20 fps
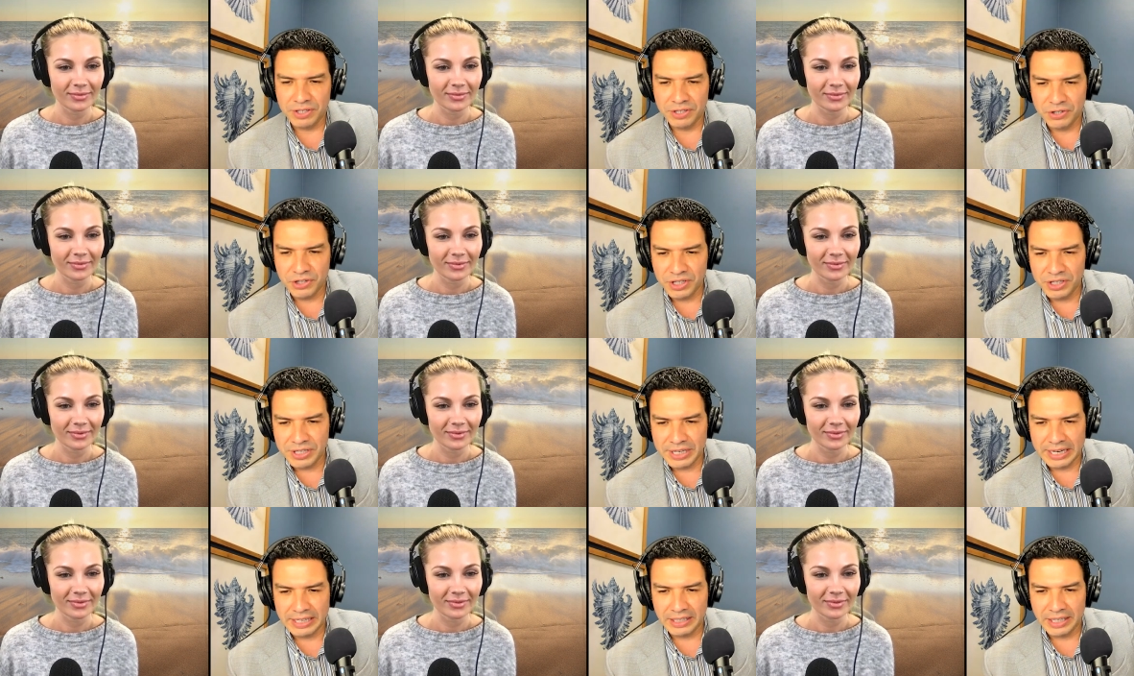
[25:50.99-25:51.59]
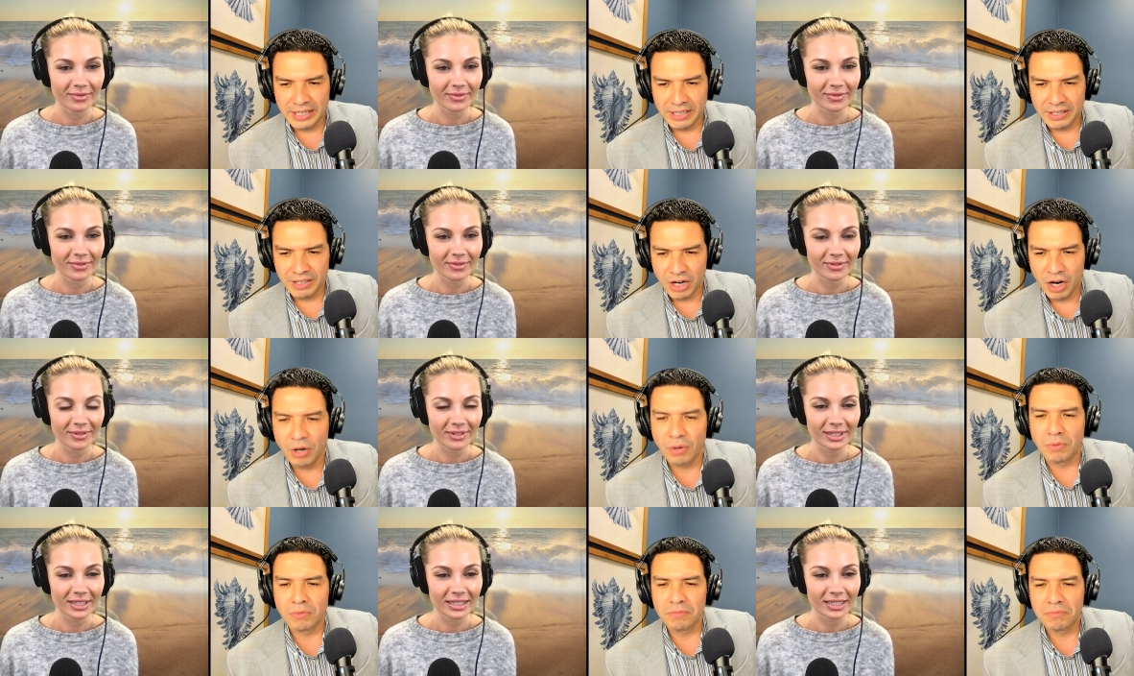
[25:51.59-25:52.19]
Speaker 1: Did she say like,
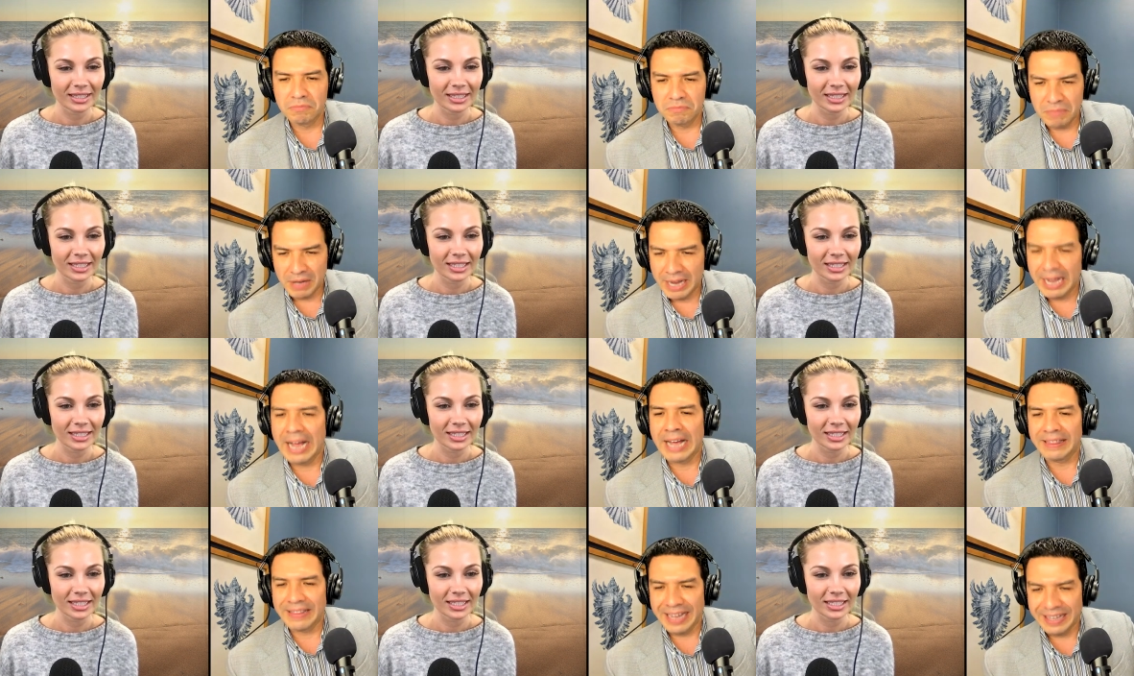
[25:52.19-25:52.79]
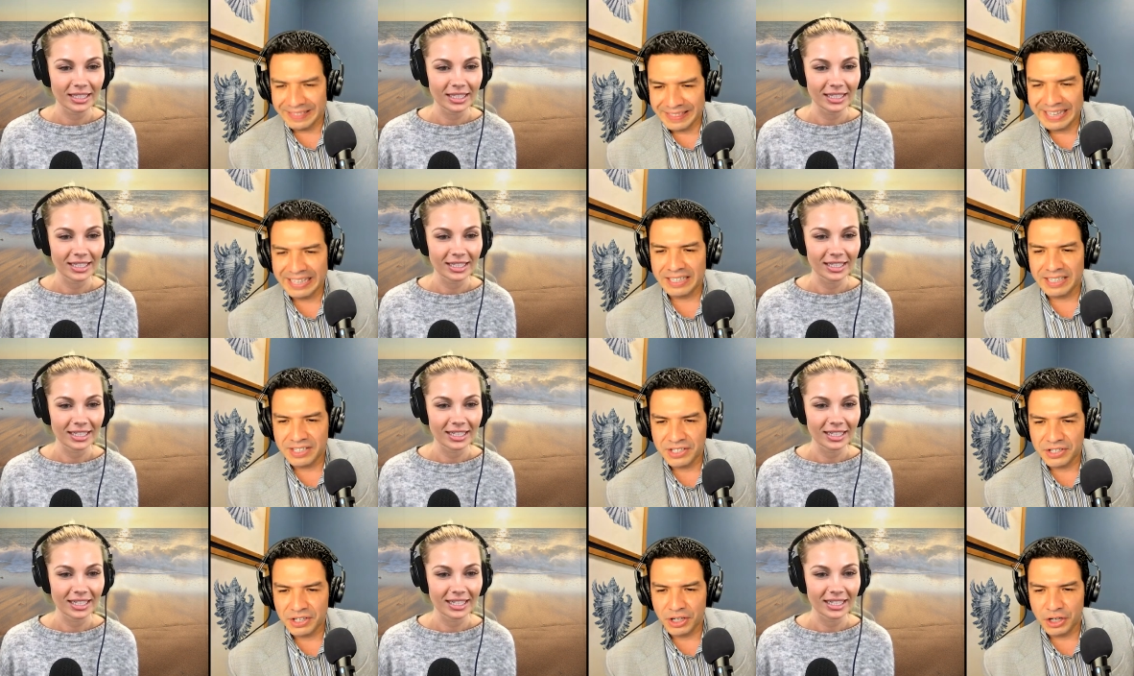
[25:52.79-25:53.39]
oh, I, I think
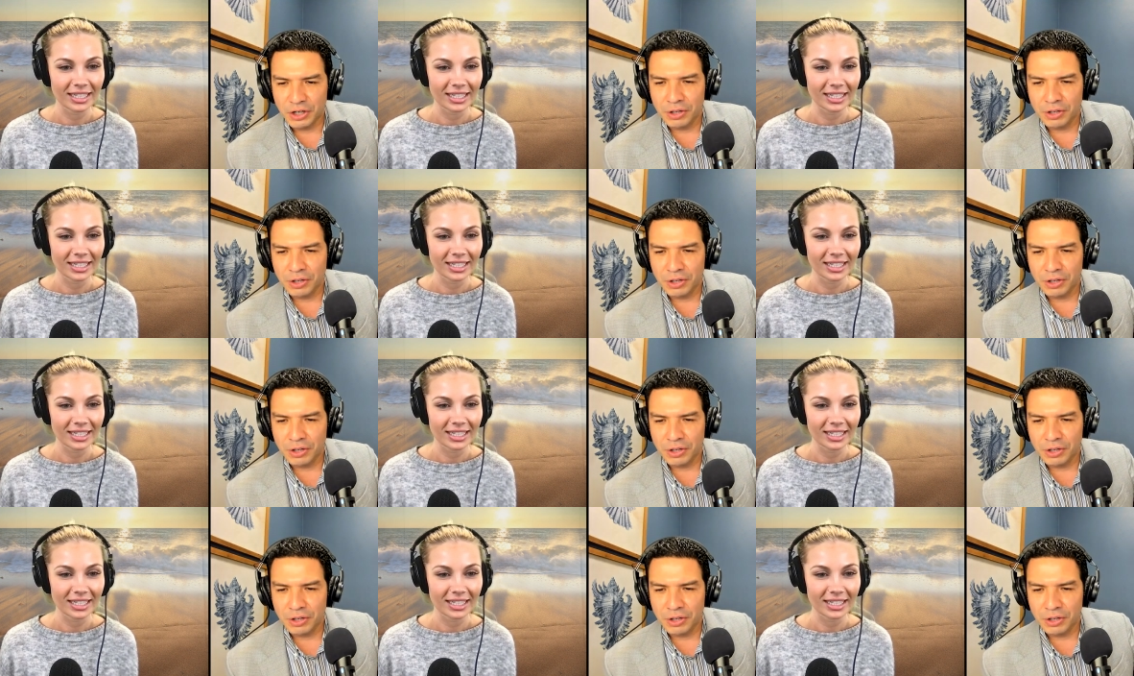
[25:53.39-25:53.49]
this is a